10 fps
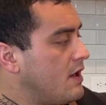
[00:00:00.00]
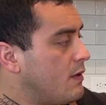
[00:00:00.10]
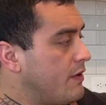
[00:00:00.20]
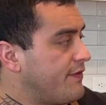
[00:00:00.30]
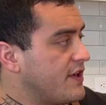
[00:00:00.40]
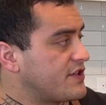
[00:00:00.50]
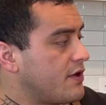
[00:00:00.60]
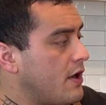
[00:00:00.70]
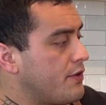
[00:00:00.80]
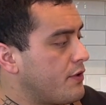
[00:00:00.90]
We finished
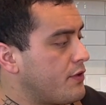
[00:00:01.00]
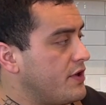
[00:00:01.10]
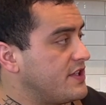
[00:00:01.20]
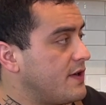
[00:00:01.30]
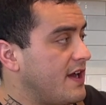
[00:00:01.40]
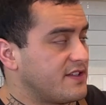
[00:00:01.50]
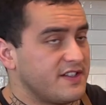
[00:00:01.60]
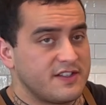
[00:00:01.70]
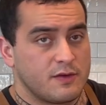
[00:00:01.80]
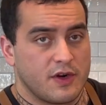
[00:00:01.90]
our other 32
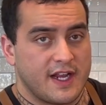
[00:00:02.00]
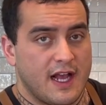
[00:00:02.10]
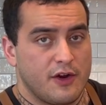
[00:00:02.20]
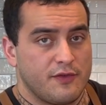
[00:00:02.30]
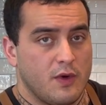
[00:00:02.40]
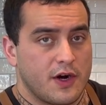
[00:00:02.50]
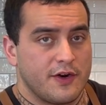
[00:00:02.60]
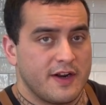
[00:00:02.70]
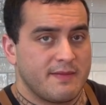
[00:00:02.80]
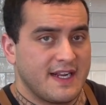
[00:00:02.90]
ounces, so we're a gallon of water
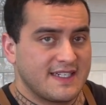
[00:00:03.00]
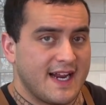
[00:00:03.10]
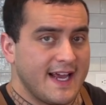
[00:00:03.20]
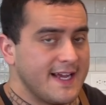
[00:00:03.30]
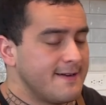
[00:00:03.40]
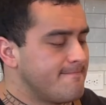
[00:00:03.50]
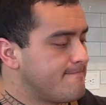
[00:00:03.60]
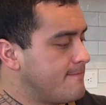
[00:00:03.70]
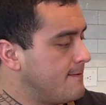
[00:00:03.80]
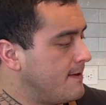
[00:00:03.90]
in by 10 a.m.
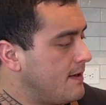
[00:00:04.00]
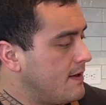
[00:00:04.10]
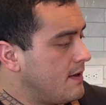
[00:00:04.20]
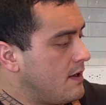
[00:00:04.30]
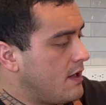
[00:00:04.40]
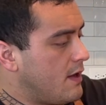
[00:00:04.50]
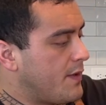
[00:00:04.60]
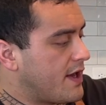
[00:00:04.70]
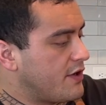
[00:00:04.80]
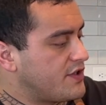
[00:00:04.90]
And
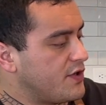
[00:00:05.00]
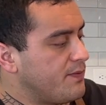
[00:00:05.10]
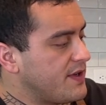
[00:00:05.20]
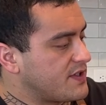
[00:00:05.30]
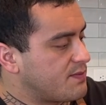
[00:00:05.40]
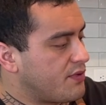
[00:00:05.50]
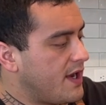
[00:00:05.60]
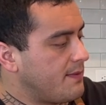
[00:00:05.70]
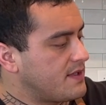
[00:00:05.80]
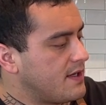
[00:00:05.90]
we got our 2 meals
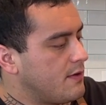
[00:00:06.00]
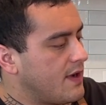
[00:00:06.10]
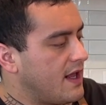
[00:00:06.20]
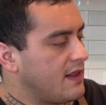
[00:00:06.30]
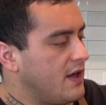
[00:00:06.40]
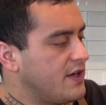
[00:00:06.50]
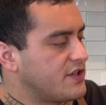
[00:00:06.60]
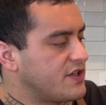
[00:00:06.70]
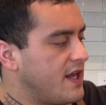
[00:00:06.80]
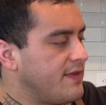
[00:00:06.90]
prepped. We got
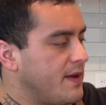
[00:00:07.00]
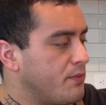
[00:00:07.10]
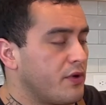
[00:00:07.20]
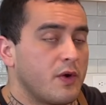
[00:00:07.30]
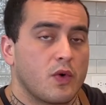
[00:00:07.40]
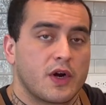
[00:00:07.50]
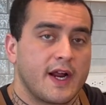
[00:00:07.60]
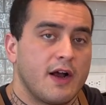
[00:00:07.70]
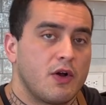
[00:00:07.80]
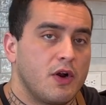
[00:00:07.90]
lunch and then
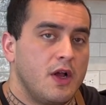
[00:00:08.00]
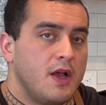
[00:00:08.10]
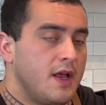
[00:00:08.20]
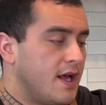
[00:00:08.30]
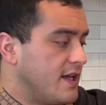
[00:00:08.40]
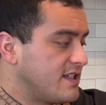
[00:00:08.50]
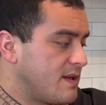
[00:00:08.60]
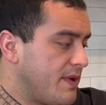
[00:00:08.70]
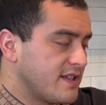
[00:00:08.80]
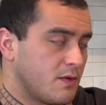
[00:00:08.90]
pre-workout. It just
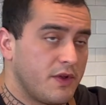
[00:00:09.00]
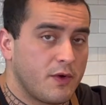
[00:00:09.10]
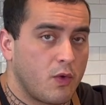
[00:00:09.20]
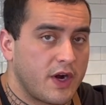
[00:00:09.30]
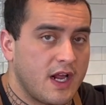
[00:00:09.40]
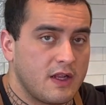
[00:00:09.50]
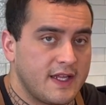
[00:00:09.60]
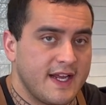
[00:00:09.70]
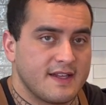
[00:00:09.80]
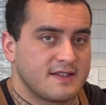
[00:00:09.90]
depends on when the workout
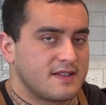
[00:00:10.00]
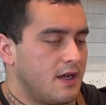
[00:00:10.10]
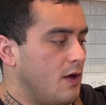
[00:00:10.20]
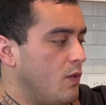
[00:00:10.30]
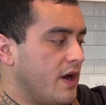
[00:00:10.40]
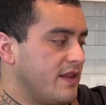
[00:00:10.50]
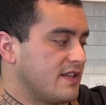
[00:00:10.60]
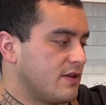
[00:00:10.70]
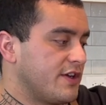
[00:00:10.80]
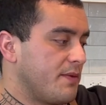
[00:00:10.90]
lands. One of
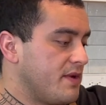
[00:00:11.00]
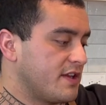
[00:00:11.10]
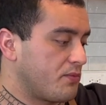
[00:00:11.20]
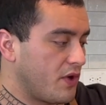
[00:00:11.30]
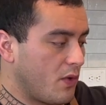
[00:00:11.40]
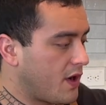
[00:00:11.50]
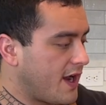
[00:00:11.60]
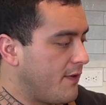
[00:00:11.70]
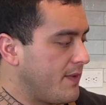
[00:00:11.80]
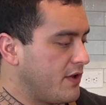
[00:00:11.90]
these will end up being the
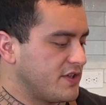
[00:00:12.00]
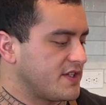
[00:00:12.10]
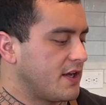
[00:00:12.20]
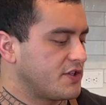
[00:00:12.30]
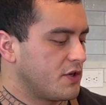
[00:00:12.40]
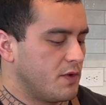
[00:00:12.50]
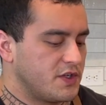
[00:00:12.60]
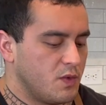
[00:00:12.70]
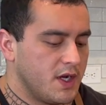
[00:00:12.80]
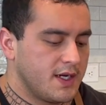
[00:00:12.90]
pre-workout meal, just not sure
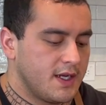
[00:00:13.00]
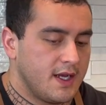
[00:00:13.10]
which one.